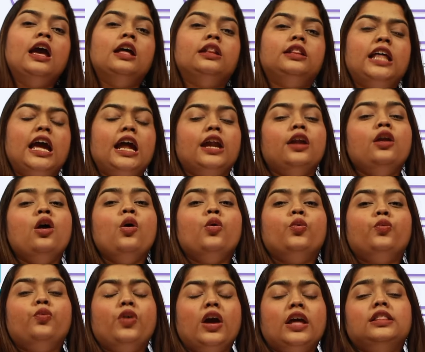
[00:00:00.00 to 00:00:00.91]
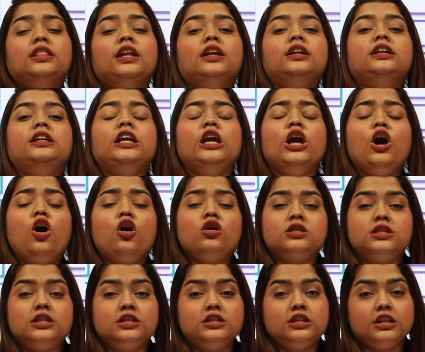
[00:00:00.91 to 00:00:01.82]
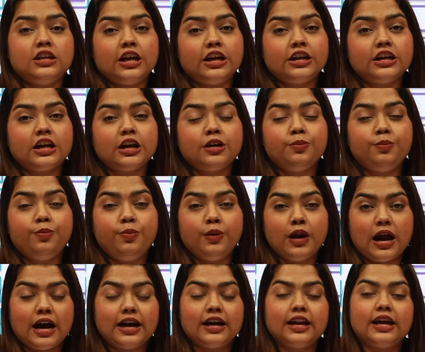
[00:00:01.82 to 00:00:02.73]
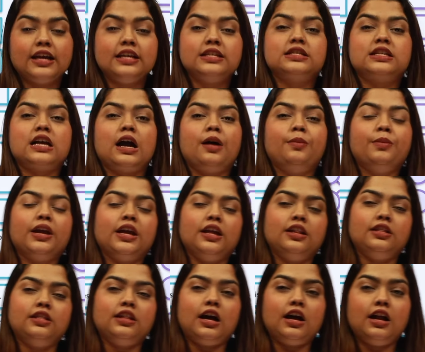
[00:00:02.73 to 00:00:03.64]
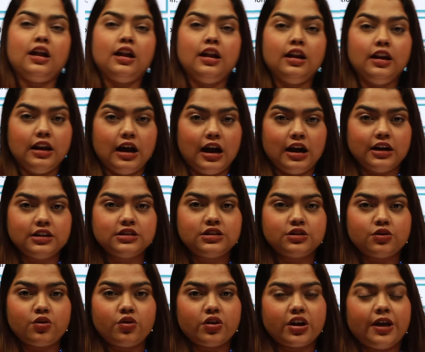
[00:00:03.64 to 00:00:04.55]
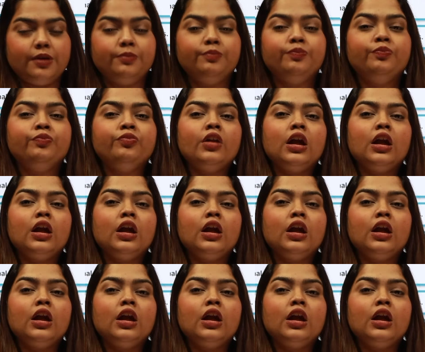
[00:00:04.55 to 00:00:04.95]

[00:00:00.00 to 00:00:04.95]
Then when the deoxygenated blood is coming in the lungs, okay,